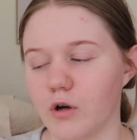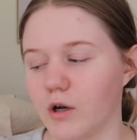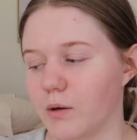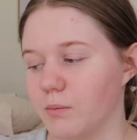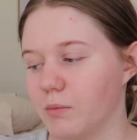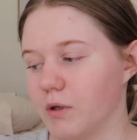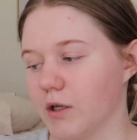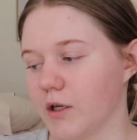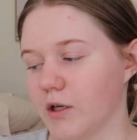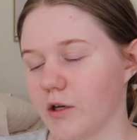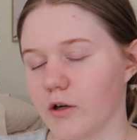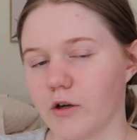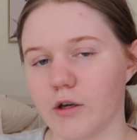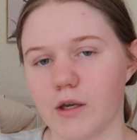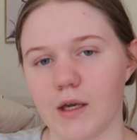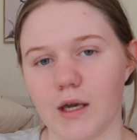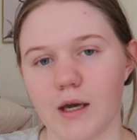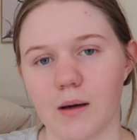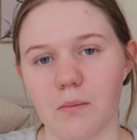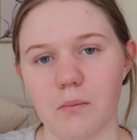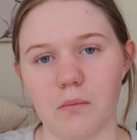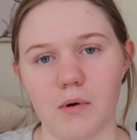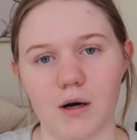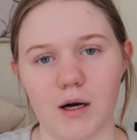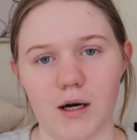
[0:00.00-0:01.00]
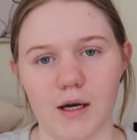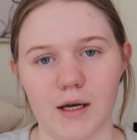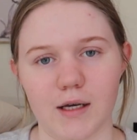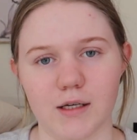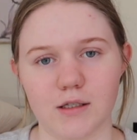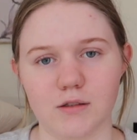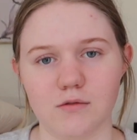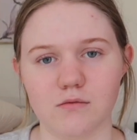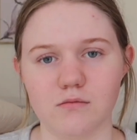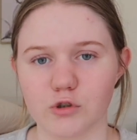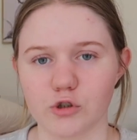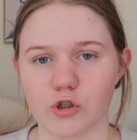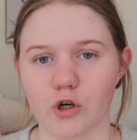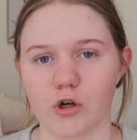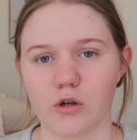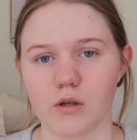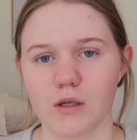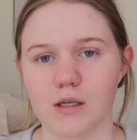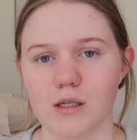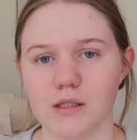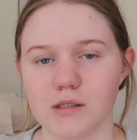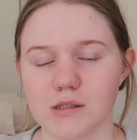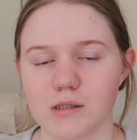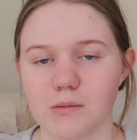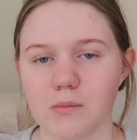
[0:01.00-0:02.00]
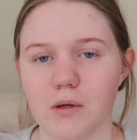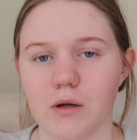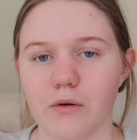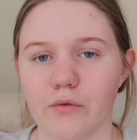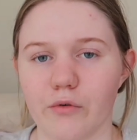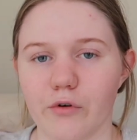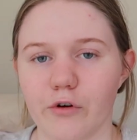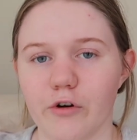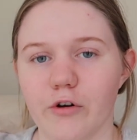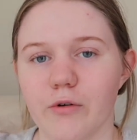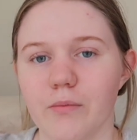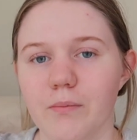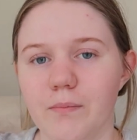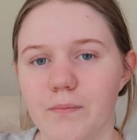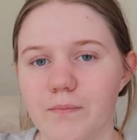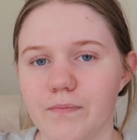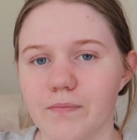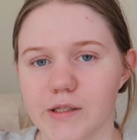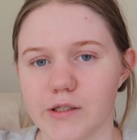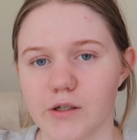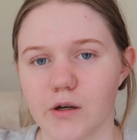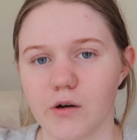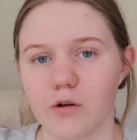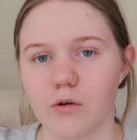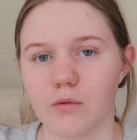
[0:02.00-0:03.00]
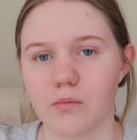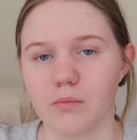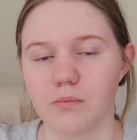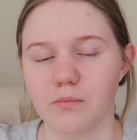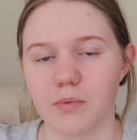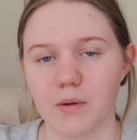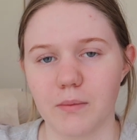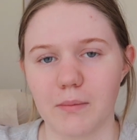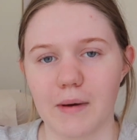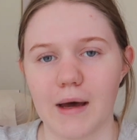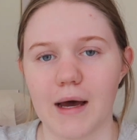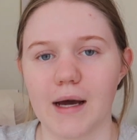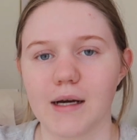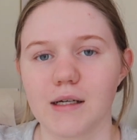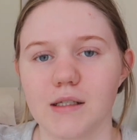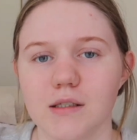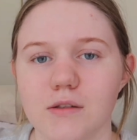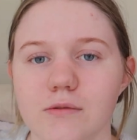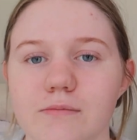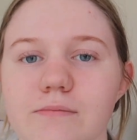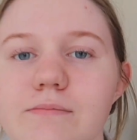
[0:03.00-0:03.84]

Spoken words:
I'm gonna go get my trolley, it's in my room, so I'll be back.